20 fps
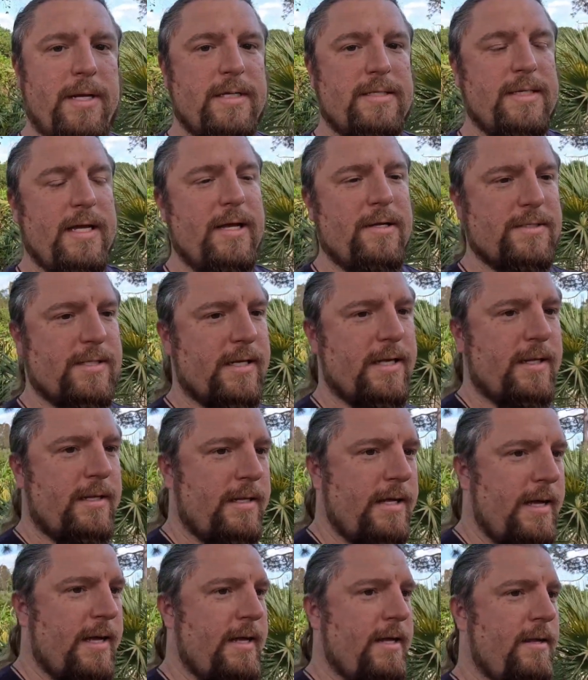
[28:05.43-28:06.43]
It sounds like a
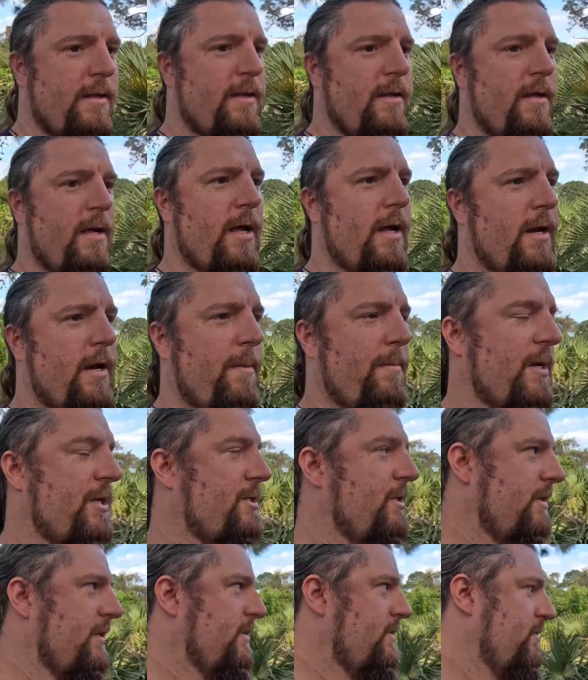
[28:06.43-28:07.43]
lot, and I
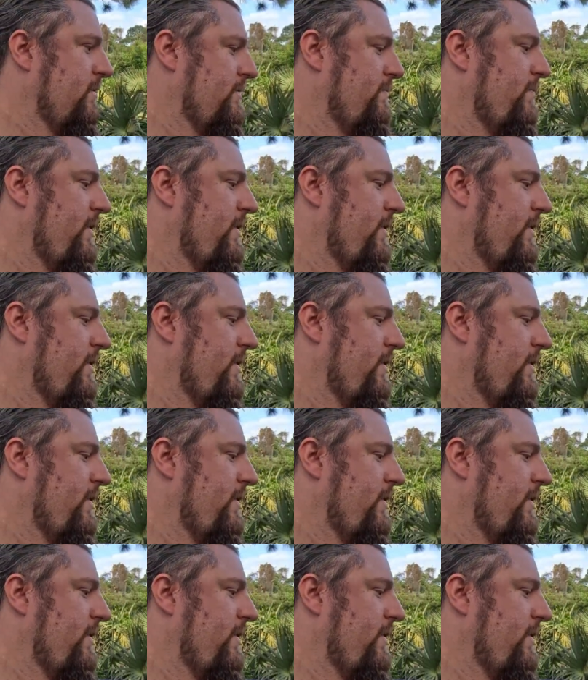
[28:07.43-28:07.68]
bet you this was